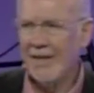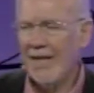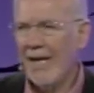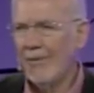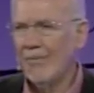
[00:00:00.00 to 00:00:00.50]
it,
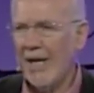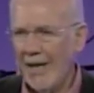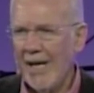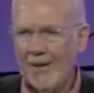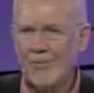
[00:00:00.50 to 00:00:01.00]

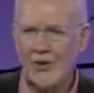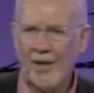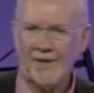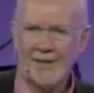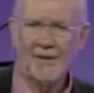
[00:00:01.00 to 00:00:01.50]
I'm
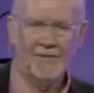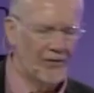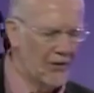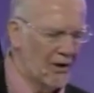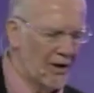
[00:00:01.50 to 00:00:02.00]
trusting
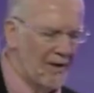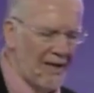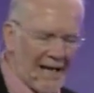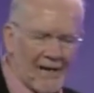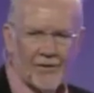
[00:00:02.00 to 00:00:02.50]
for
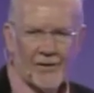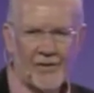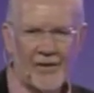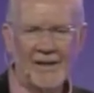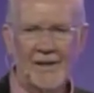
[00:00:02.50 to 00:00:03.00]

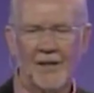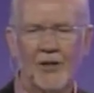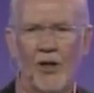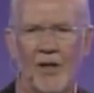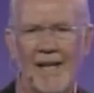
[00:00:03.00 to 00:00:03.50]
everything that
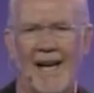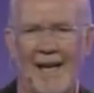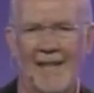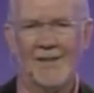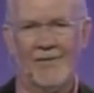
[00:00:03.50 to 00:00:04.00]
God
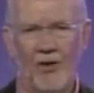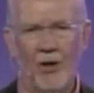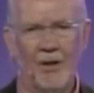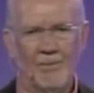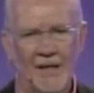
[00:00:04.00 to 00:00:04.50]
has
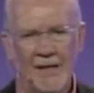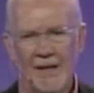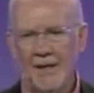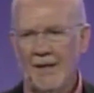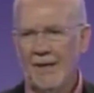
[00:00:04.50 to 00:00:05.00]
for me,
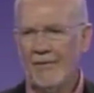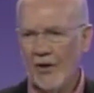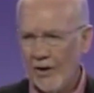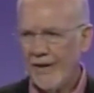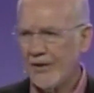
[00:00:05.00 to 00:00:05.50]

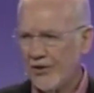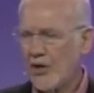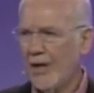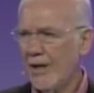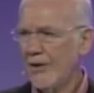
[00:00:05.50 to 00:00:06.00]
for this
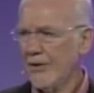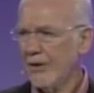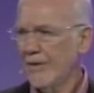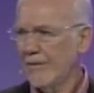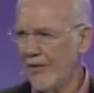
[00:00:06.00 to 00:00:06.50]
church,
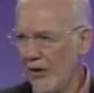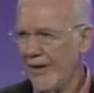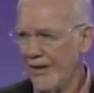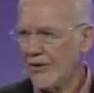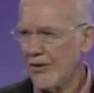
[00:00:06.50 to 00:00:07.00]
for
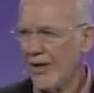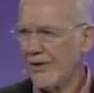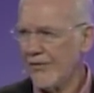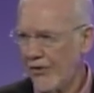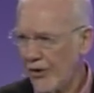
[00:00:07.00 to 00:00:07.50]

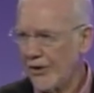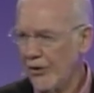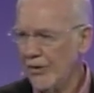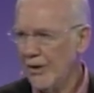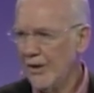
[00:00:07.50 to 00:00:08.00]

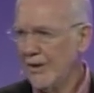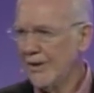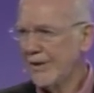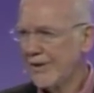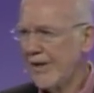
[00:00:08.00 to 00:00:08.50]
you.
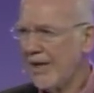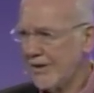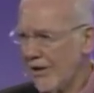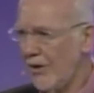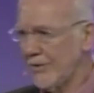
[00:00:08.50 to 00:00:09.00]
Say, He's
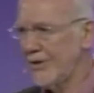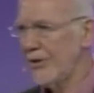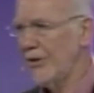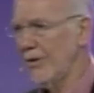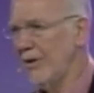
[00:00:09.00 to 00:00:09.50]
talking to
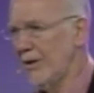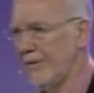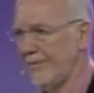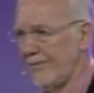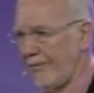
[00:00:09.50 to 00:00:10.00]
you.
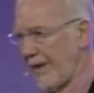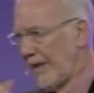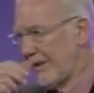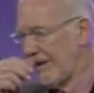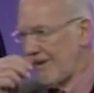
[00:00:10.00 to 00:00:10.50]

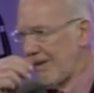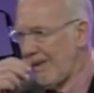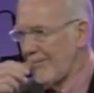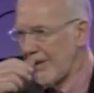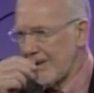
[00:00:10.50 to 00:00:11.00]
Tell your
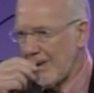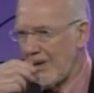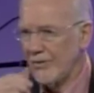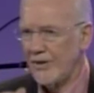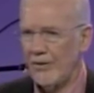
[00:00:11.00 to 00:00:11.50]
neighbor, He's
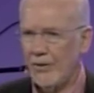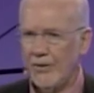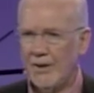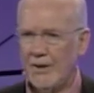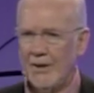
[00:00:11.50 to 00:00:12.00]
talking to
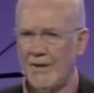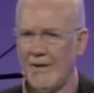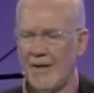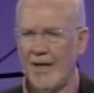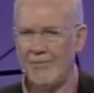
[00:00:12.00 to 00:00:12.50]
you.
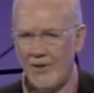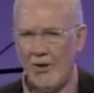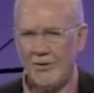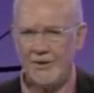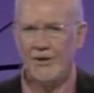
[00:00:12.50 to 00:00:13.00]
I'm talking to